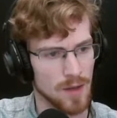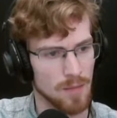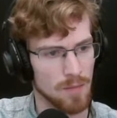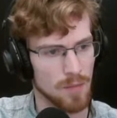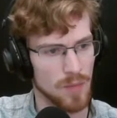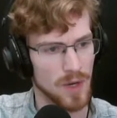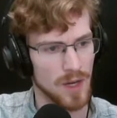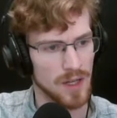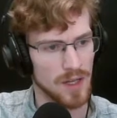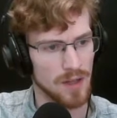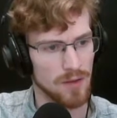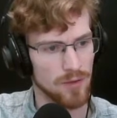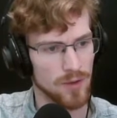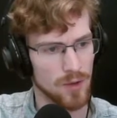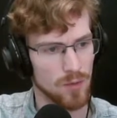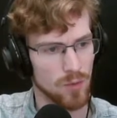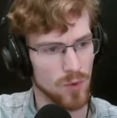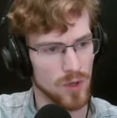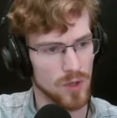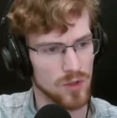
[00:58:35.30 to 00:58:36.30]
But if
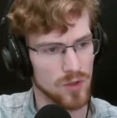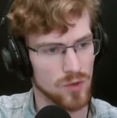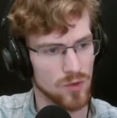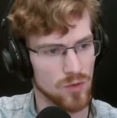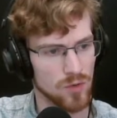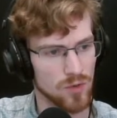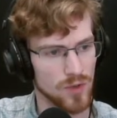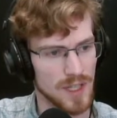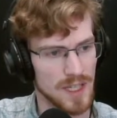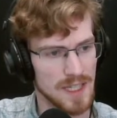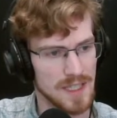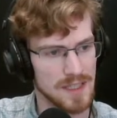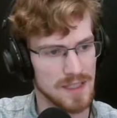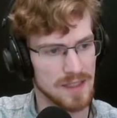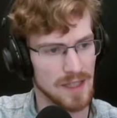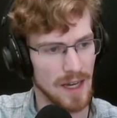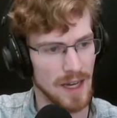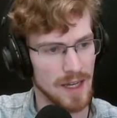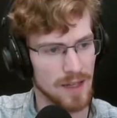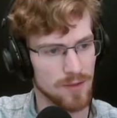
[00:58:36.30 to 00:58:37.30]
you want to really
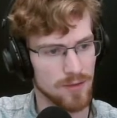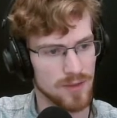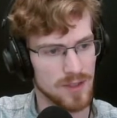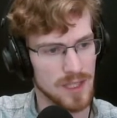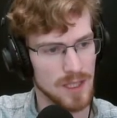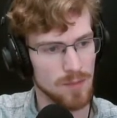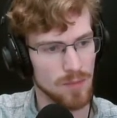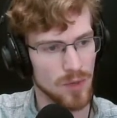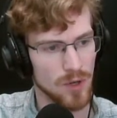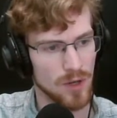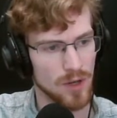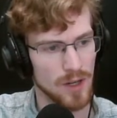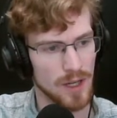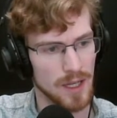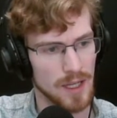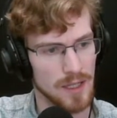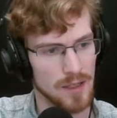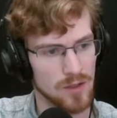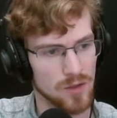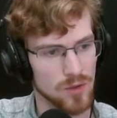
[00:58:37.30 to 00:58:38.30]
dive deeper
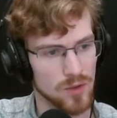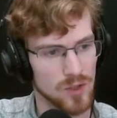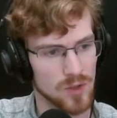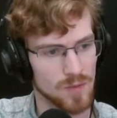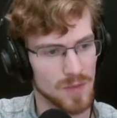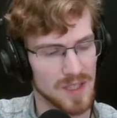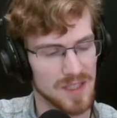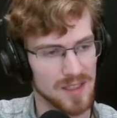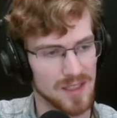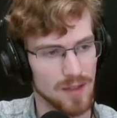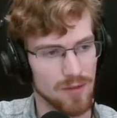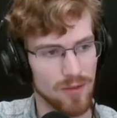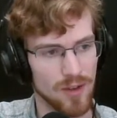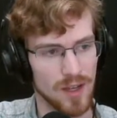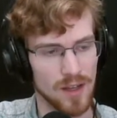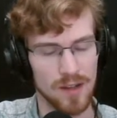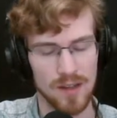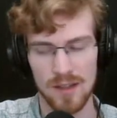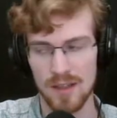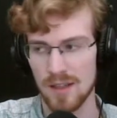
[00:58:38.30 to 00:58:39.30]
into
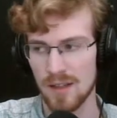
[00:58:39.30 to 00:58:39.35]
specific